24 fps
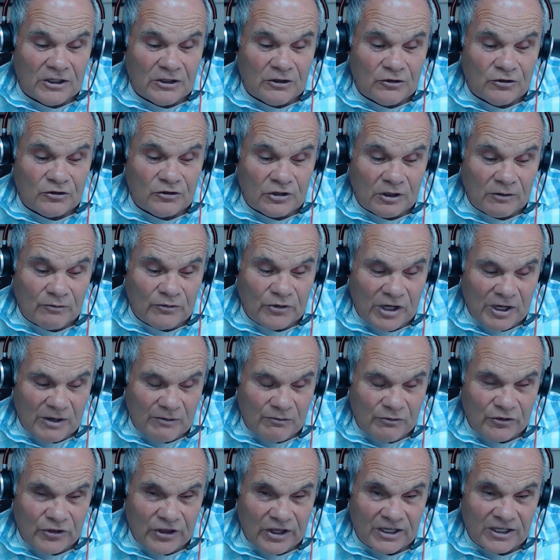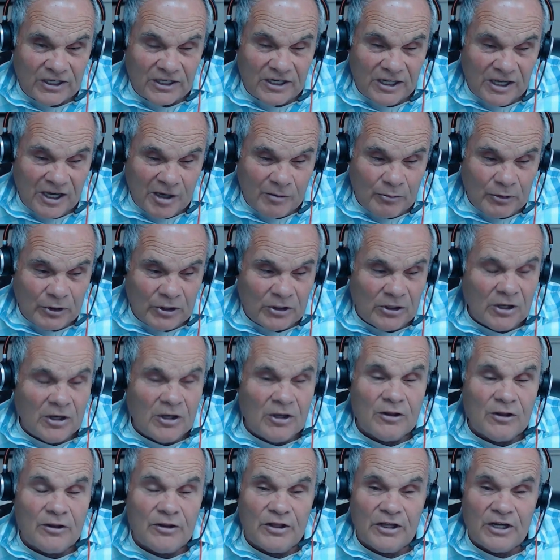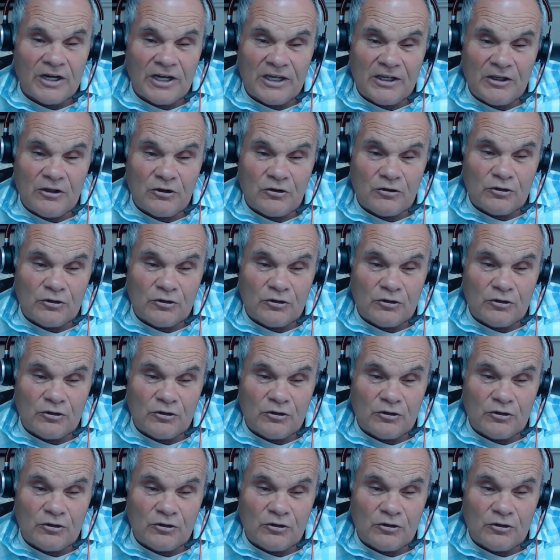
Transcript: because sometimes that can happen. Then I could